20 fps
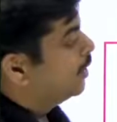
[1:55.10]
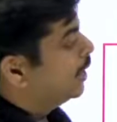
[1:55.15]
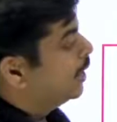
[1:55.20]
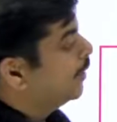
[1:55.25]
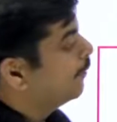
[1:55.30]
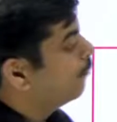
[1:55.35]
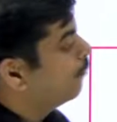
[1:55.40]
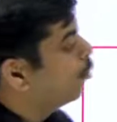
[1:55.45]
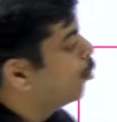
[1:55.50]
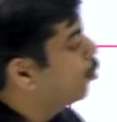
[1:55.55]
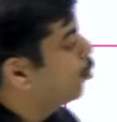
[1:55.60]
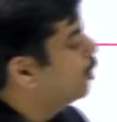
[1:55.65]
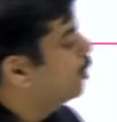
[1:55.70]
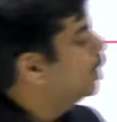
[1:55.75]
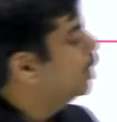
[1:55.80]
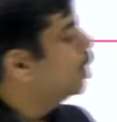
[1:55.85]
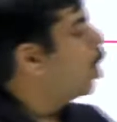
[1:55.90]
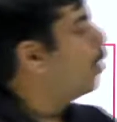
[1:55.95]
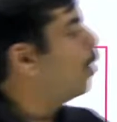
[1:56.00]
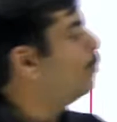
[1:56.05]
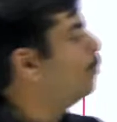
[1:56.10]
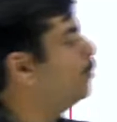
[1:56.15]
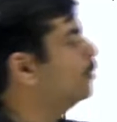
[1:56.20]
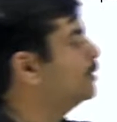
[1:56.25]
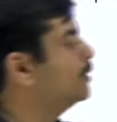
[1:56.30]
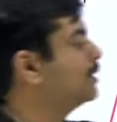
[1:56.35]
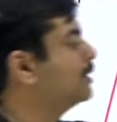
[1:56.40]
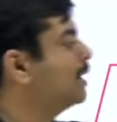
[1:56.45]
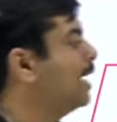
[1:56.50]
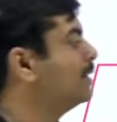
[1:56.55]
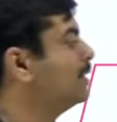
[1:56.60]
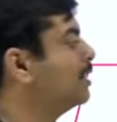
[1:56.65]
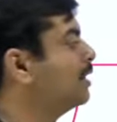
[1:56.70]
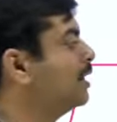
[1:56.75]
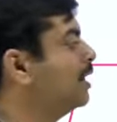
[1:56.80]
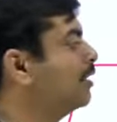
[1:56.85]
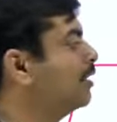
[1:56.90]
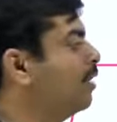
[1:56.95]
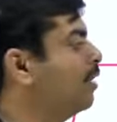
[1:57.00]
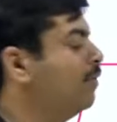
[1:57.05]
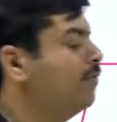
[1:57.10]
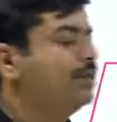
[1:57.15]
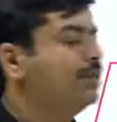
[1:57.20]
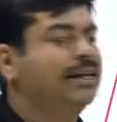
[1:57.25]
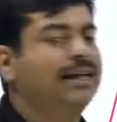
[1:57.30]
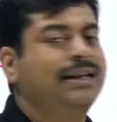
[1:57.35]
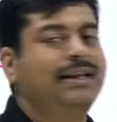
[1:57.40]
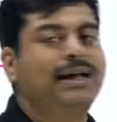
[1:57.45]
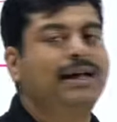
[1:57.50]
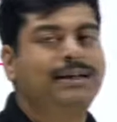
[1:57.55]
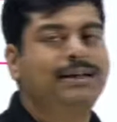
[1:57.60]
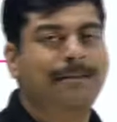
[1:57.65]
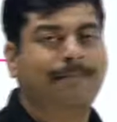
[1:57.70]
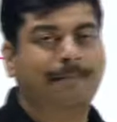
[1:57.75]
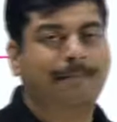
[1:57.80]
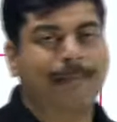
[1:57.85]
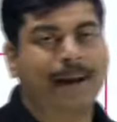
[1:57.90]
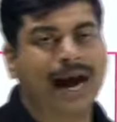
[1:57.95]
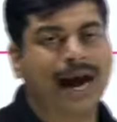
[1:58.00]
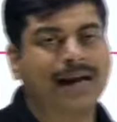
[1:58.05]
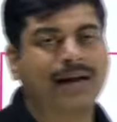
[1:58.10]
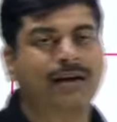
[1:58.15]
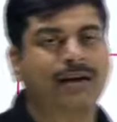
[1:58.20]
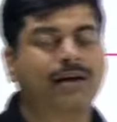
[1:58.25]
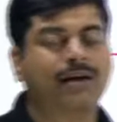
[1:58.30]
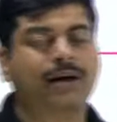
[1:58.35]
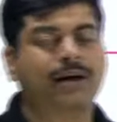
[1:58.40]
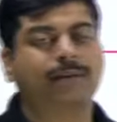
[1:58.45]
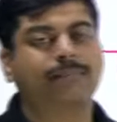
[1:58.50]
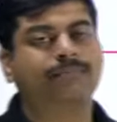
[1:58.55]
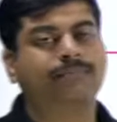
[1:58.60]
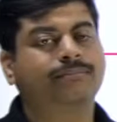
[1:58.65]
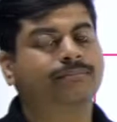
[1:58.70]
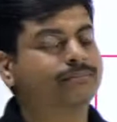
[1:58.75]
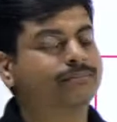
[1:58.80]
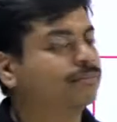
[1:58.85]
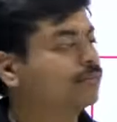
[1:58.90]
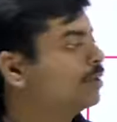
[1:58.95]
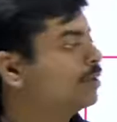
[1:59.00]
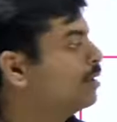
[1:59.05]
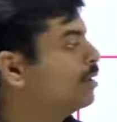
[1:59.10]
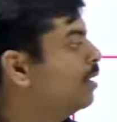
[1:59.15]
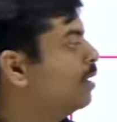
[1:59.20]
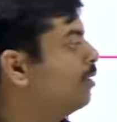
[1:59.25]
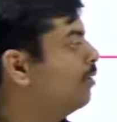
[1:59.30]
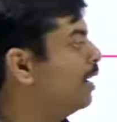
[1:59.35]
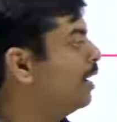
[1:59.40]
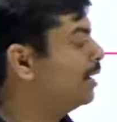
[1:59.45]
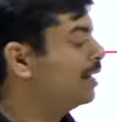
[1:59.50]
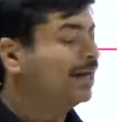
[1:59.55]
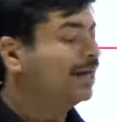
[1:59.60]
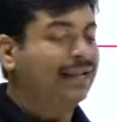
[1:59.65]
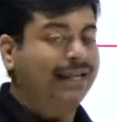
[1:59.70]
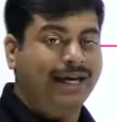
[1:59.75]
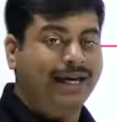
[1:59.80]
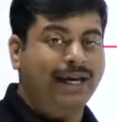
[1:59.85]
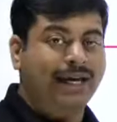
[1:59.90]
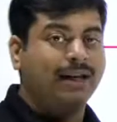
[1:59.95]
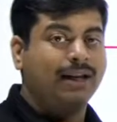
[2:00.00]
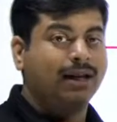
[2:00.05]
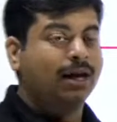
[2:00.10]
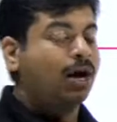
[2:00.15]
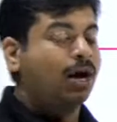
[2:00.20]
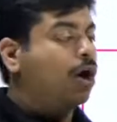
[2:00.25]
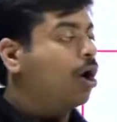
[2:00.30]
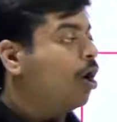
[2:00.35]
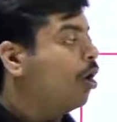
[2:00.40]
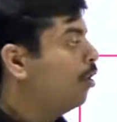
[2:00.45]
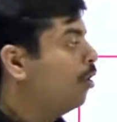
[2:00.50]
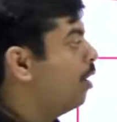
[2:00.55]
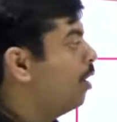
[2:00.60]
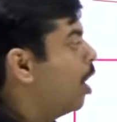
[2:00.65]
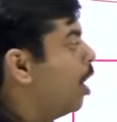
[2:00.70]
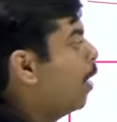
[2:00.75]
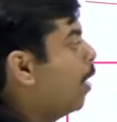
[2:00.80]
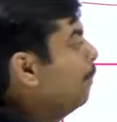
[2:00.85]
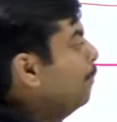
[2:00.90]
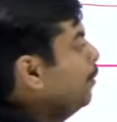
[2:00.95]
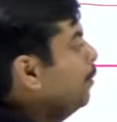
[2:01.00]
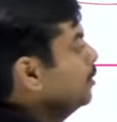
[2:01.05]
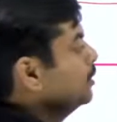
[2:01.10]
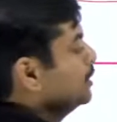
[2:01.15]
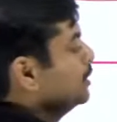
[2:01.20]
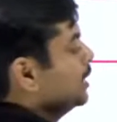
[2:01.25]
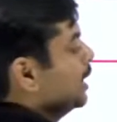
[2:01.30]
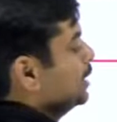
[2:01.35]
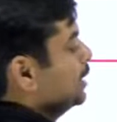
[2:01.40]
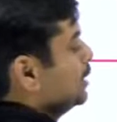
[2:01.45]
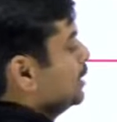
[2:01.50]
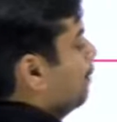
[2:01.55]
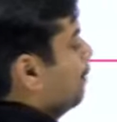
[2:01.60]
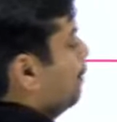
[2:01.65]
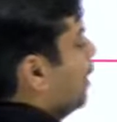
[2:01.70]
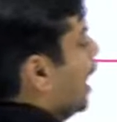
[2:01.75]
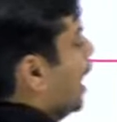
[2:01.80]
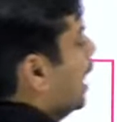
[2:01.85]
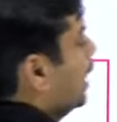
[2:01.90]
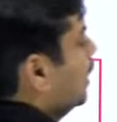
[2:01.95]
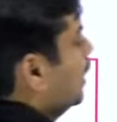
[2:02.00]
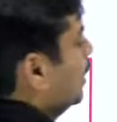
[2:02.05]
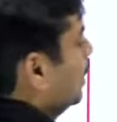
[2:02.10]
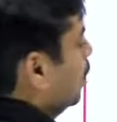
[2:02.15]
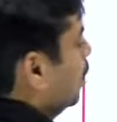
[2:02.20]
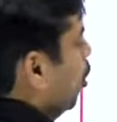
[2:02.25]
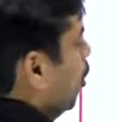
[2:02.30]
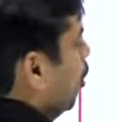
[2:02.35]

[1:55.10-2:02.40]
If only opposite sides are equal, we say that as a parallelogram, right? And again, opposite sides are parallel,